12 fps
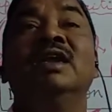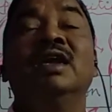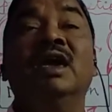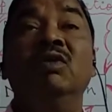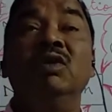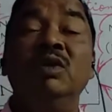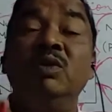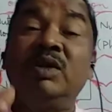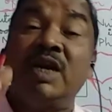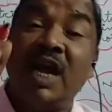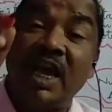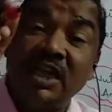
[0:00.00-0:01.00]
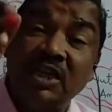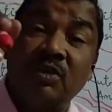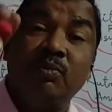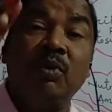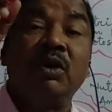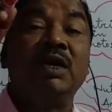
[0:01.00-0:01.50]
now
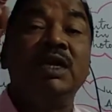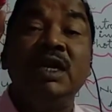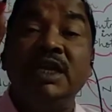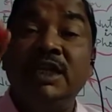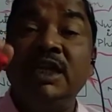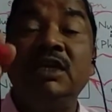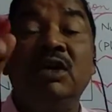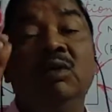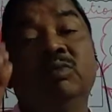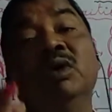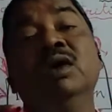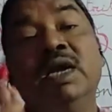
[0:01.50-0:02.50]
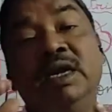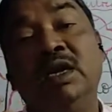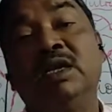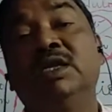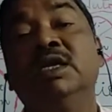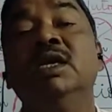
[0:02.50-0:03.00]
utilized for releasing of the
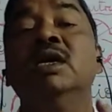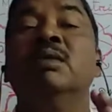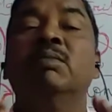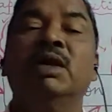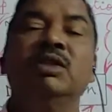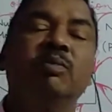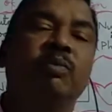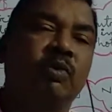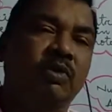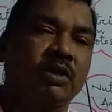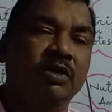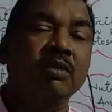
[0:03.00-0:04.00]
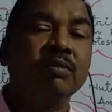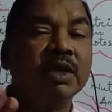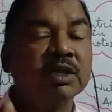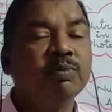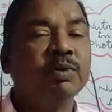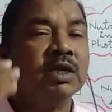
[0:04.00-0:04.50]
energy by the process of
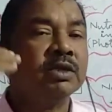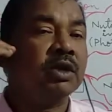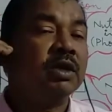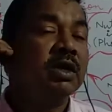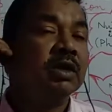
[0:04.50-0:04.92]
respiration,